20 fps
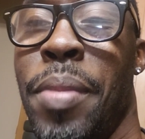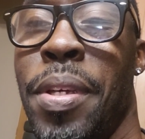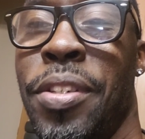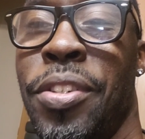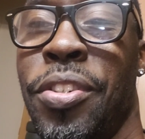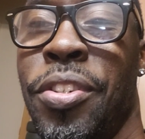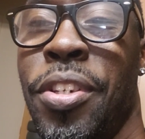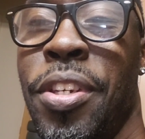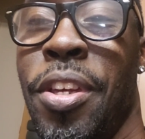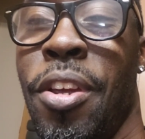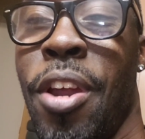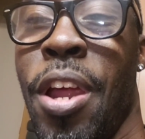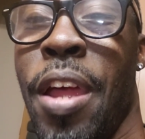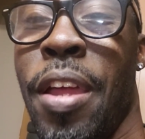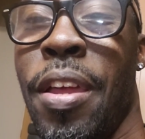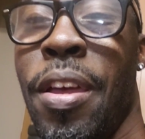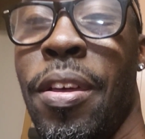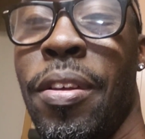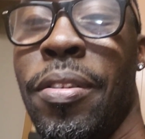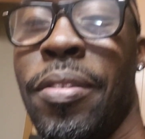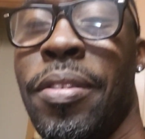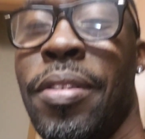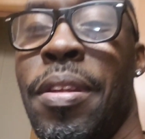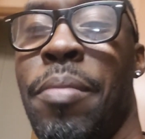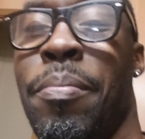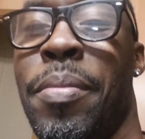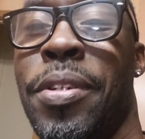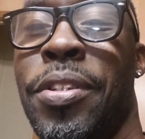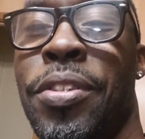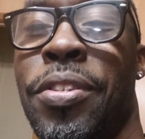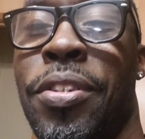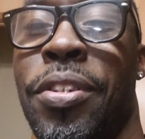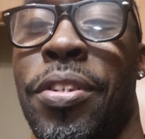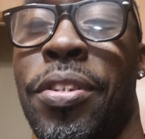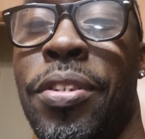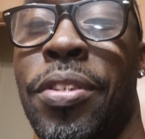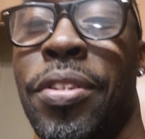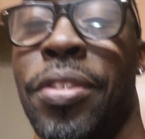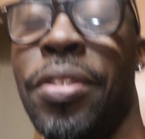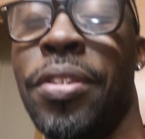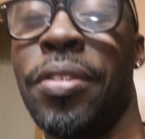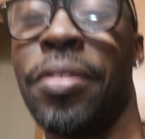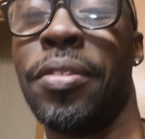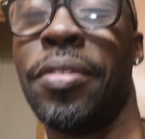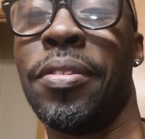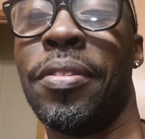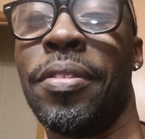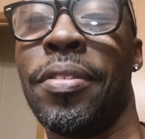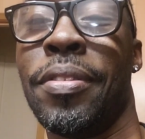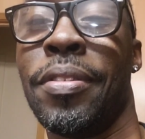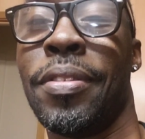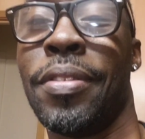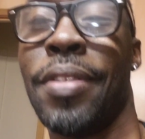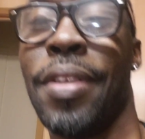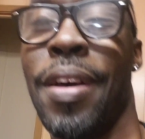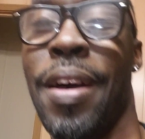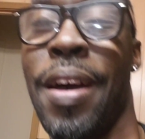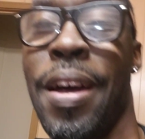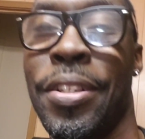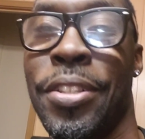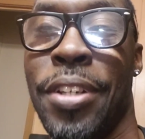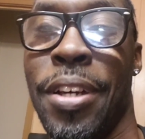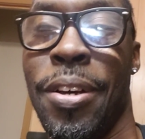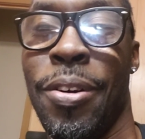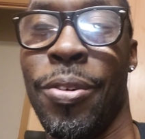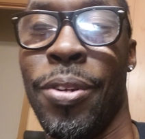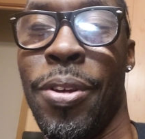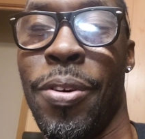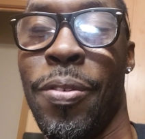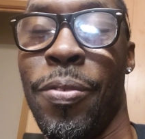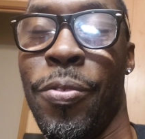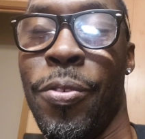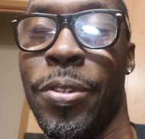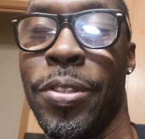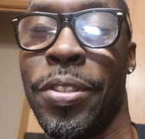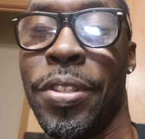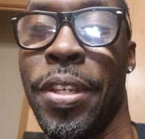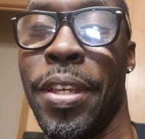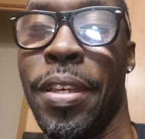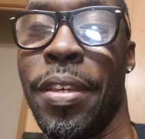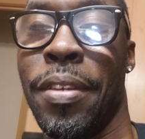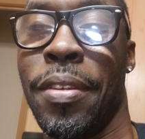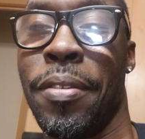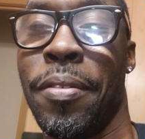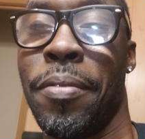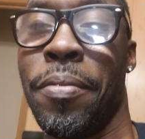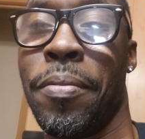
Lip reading: make sure he alright. Let me make sure he good. Alright, y'all hold on for a second.